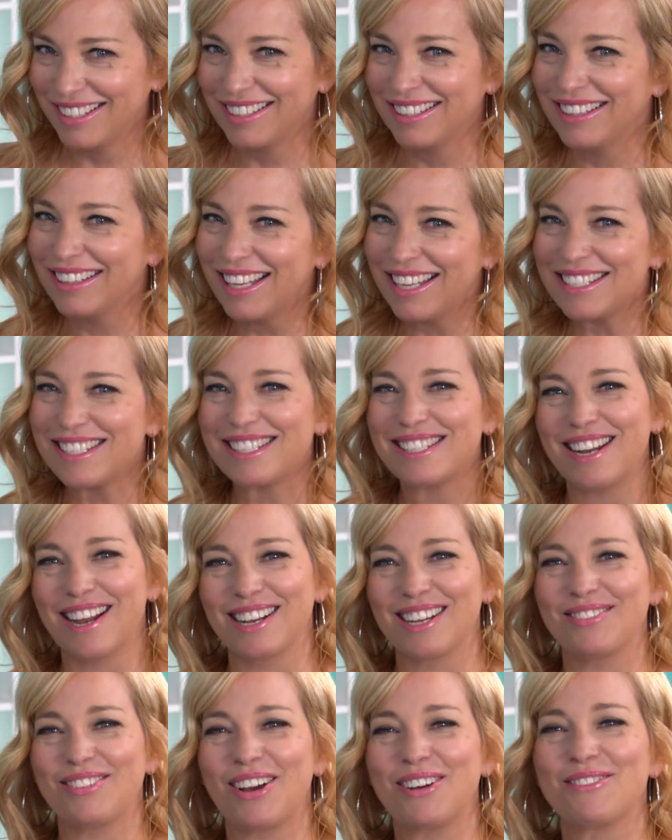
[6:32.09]
Let's
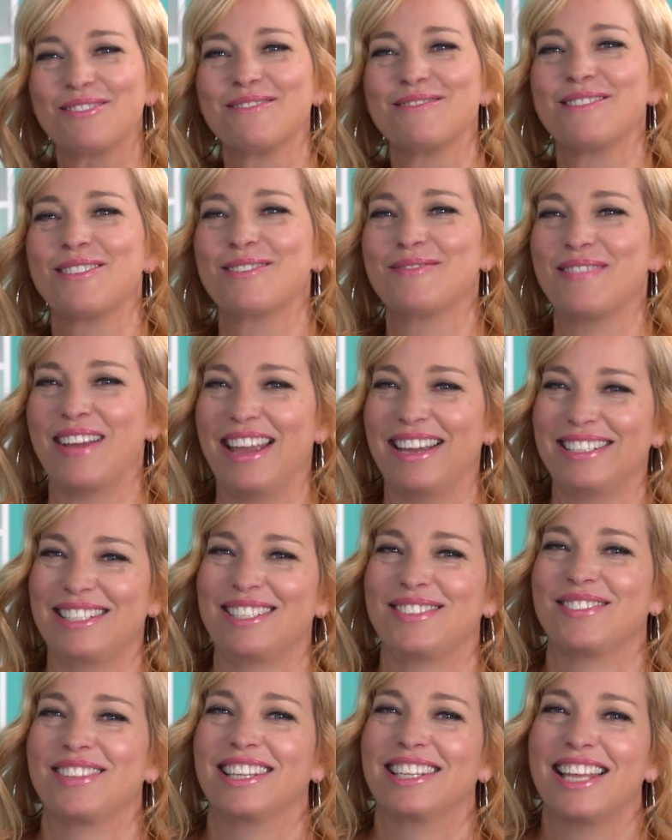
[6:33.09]
talk about
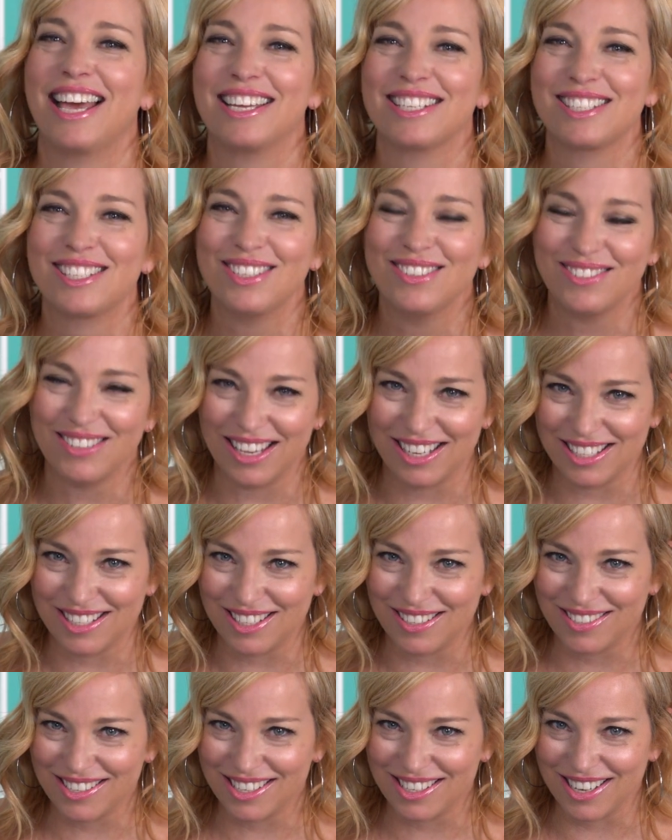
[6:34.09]
romance for the last two
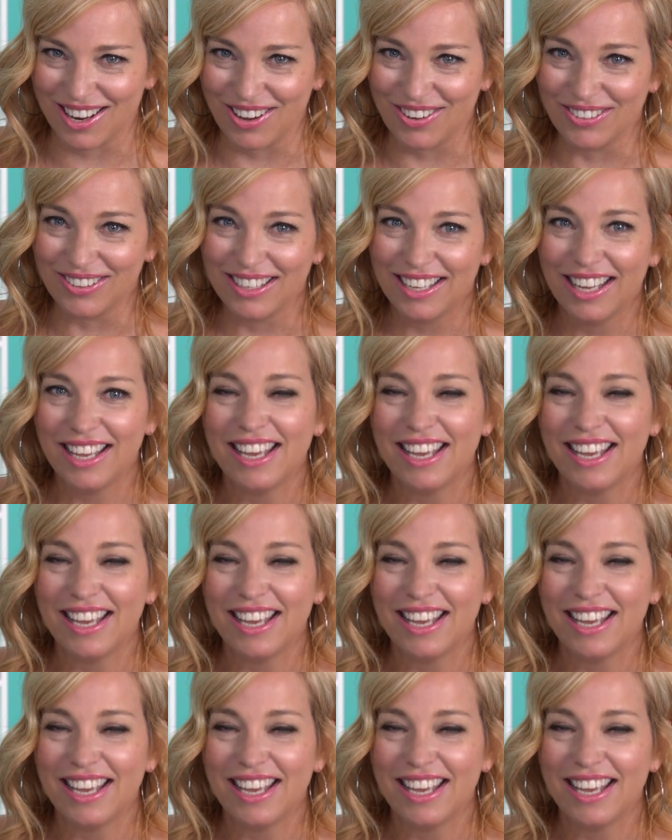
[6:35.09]
things you should know.